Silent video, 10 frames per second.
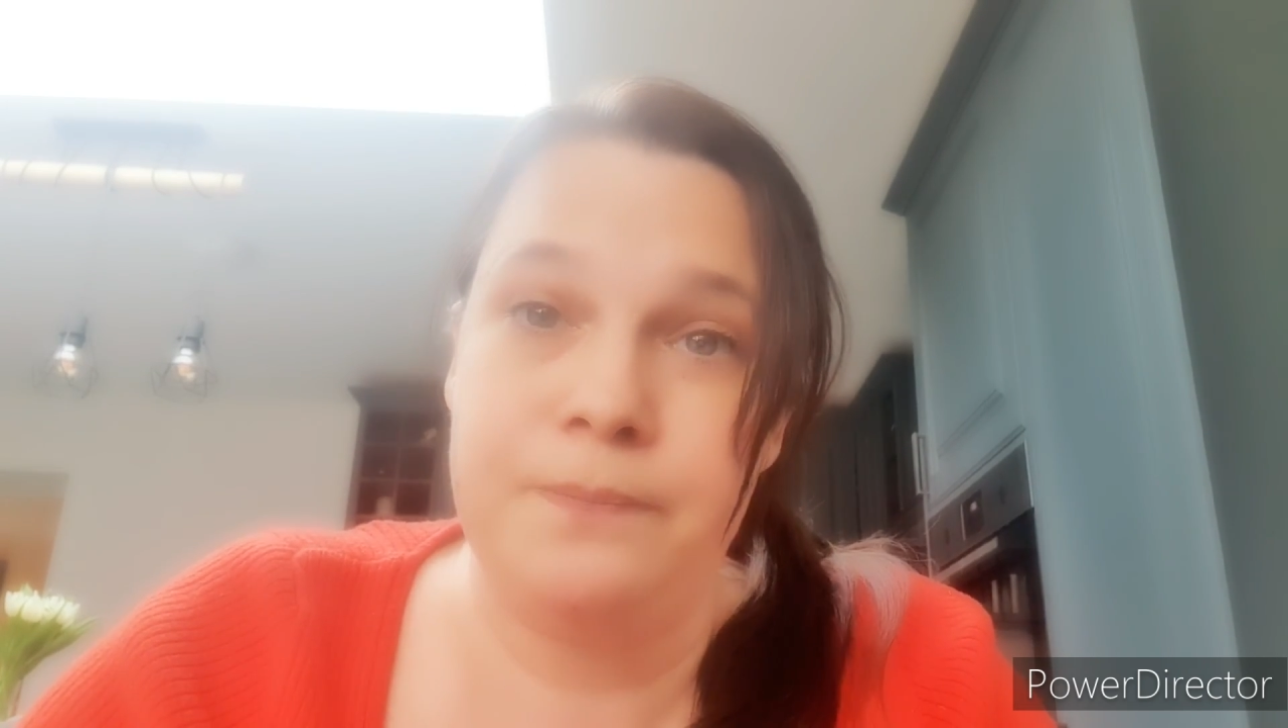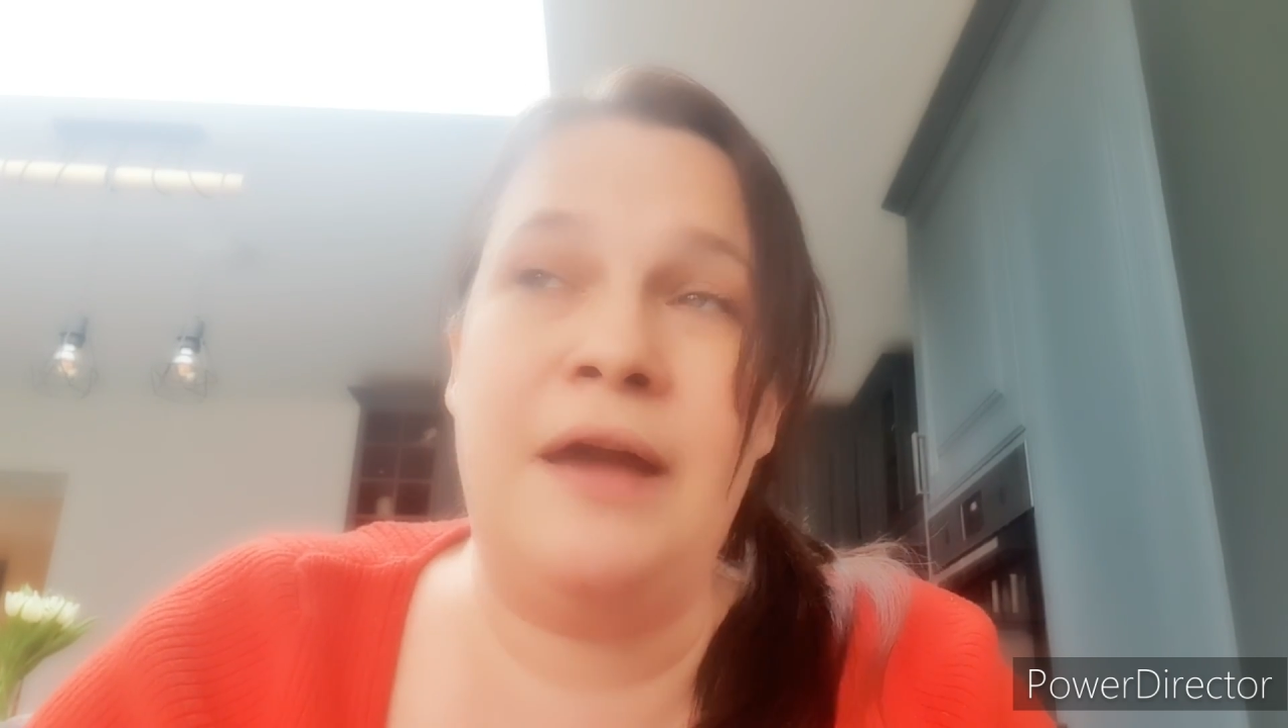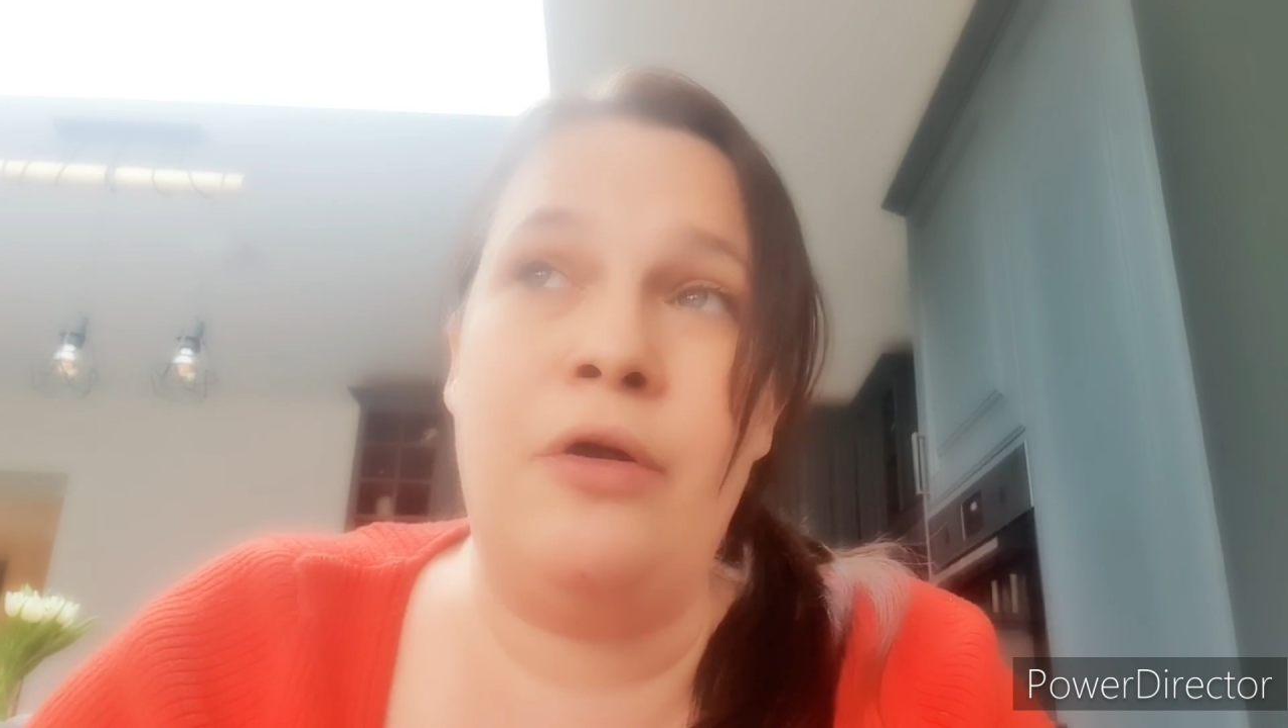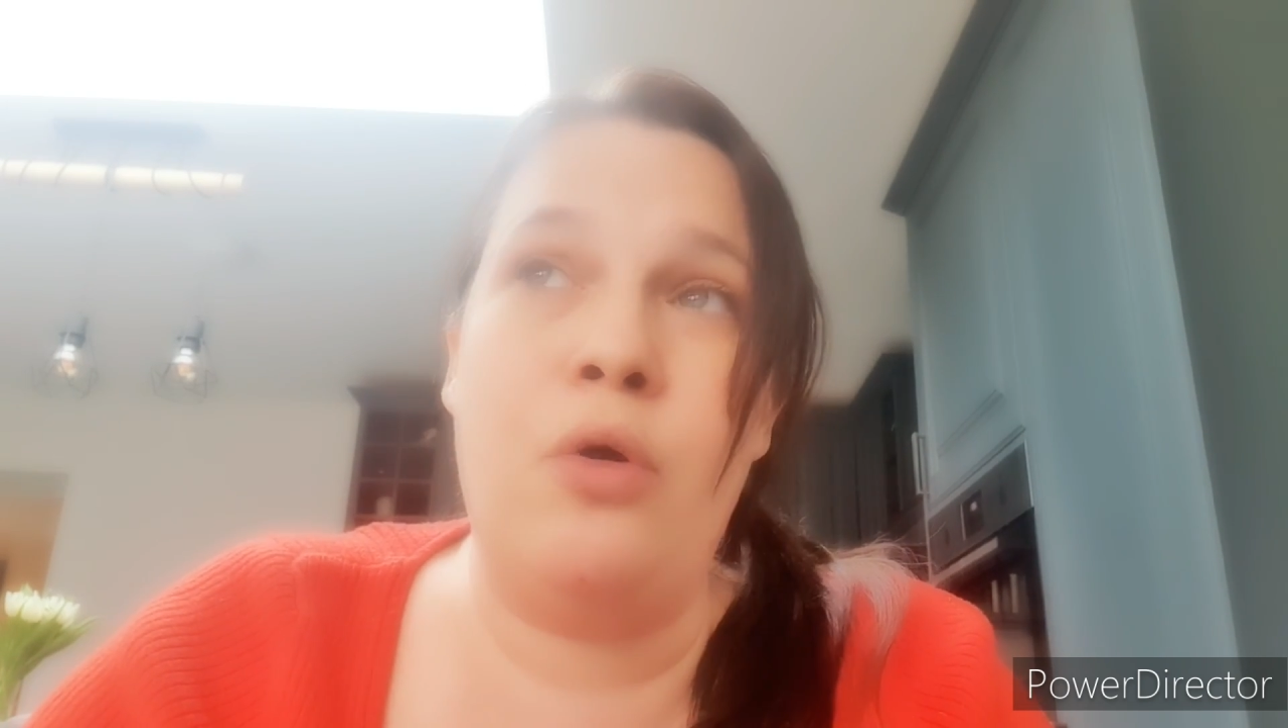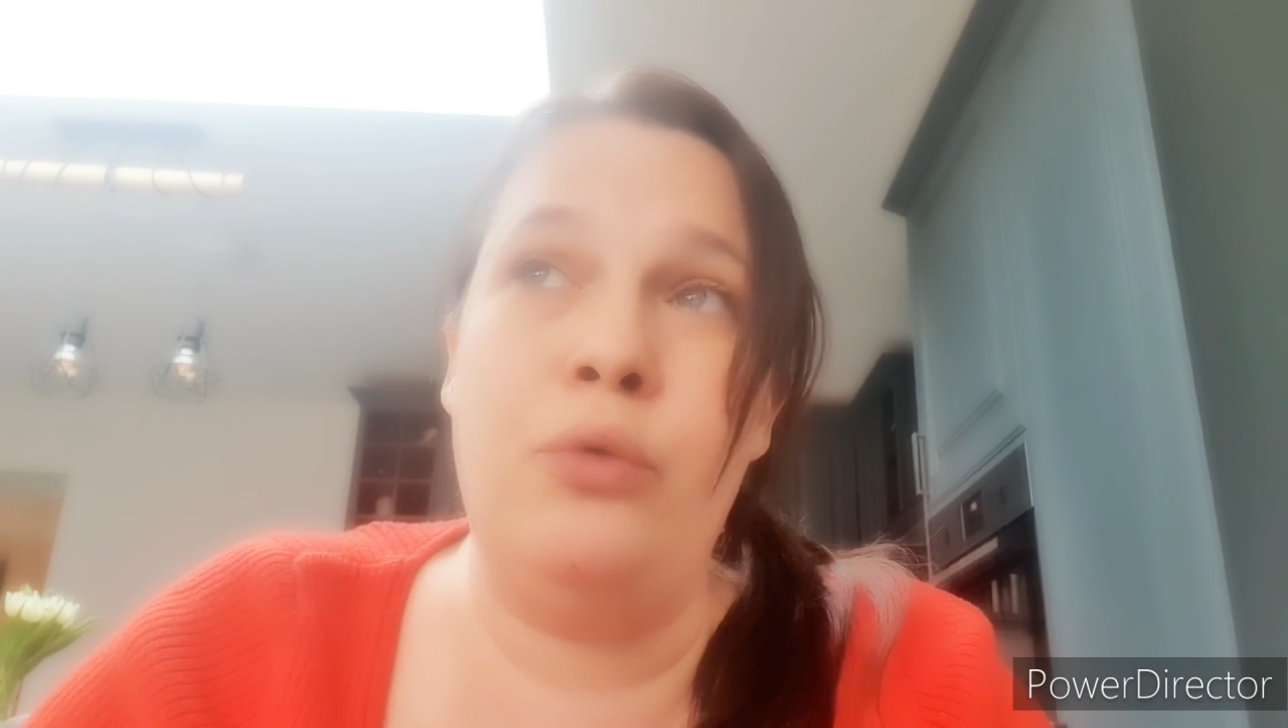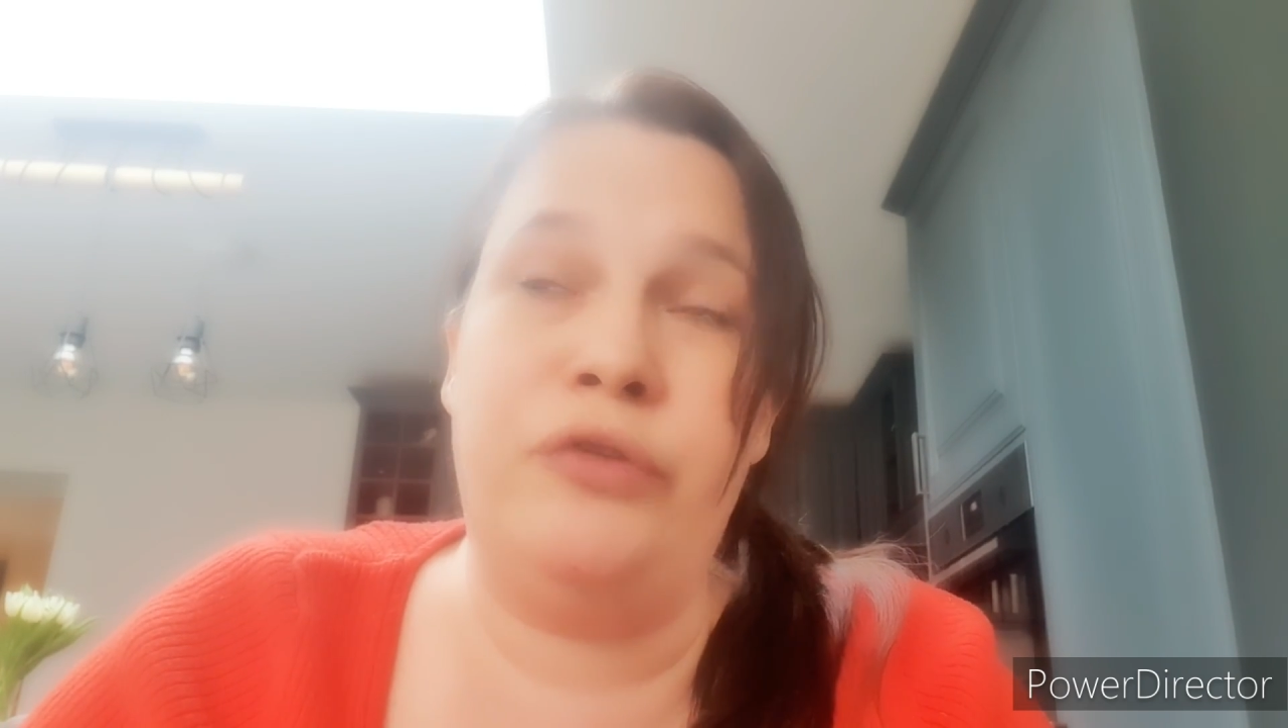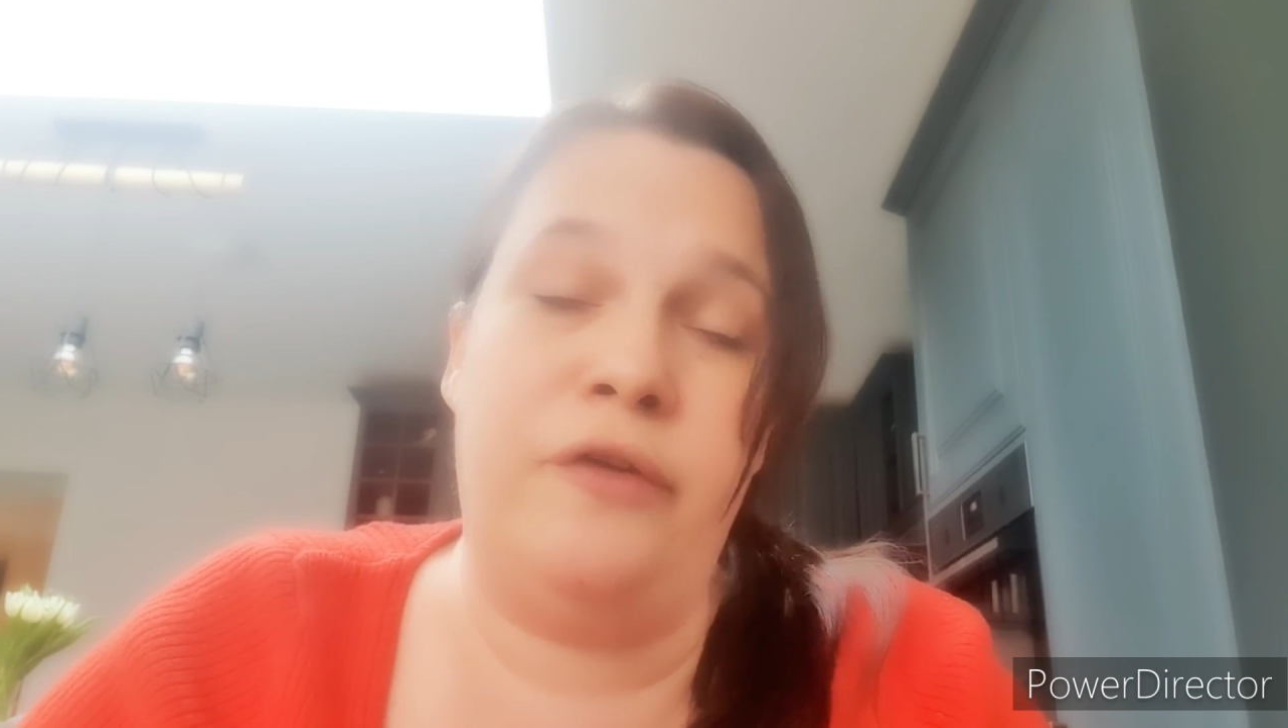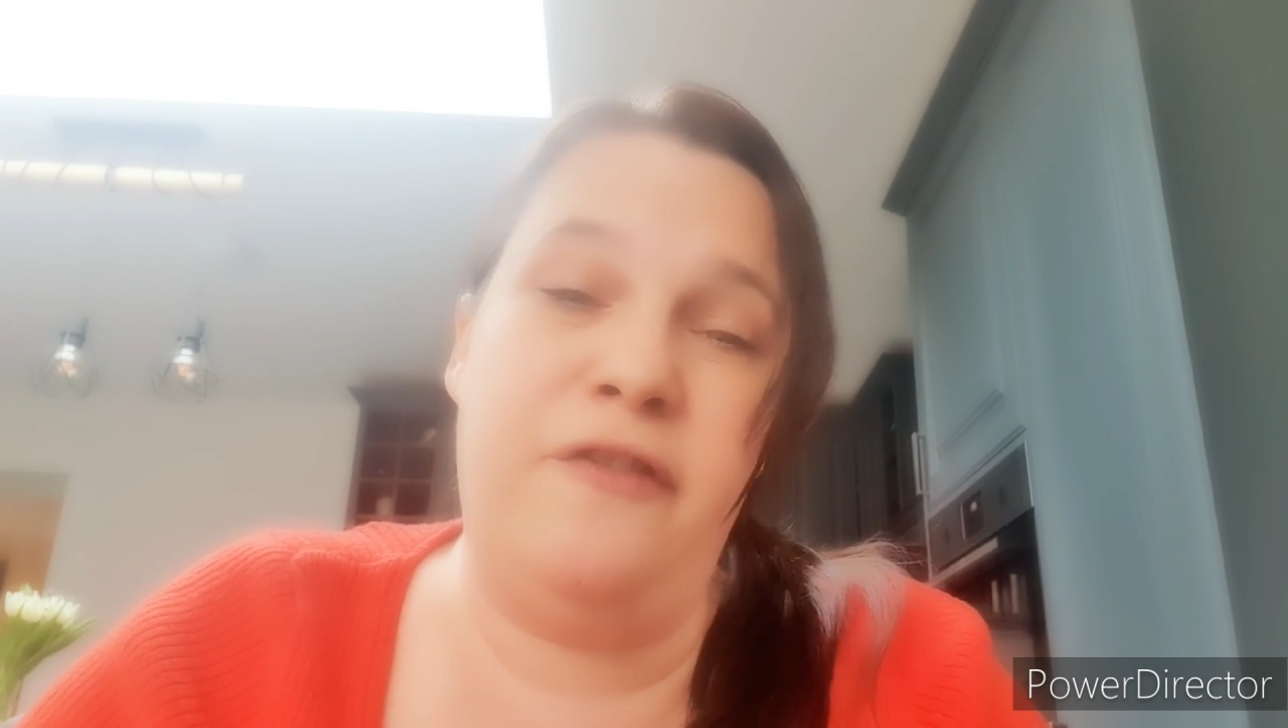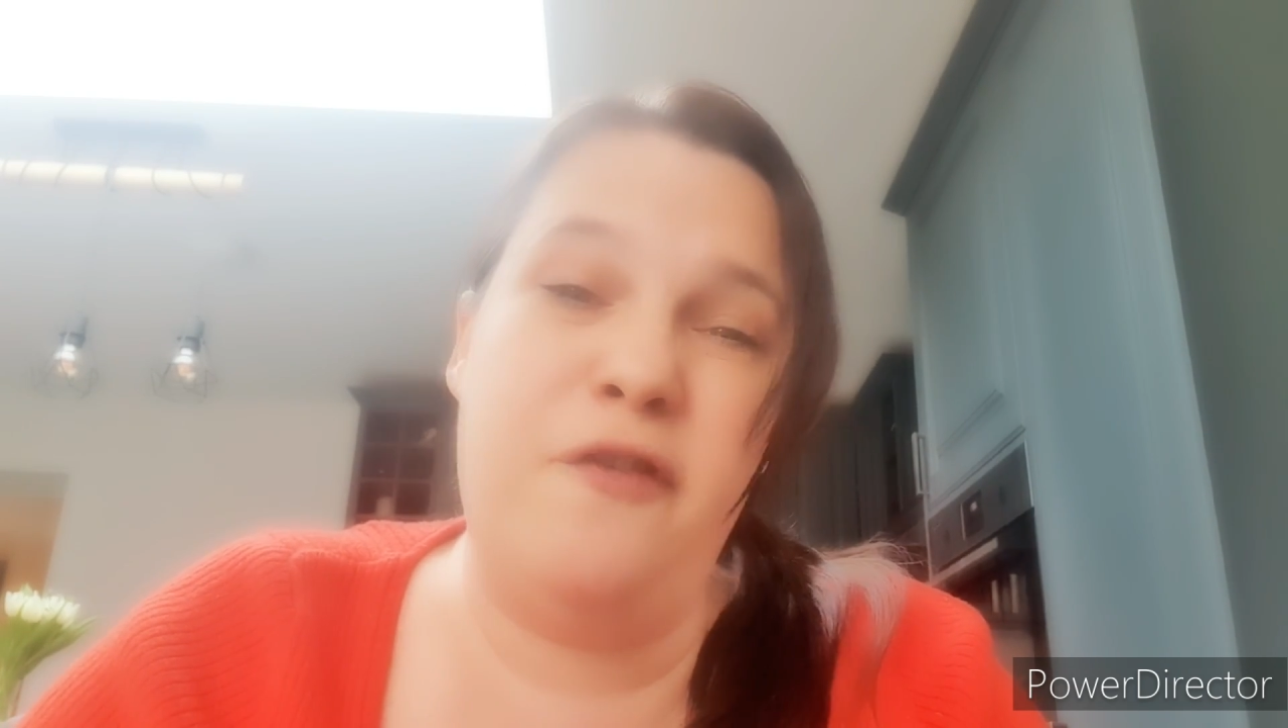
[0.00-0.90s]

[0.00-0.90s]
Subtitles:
There are also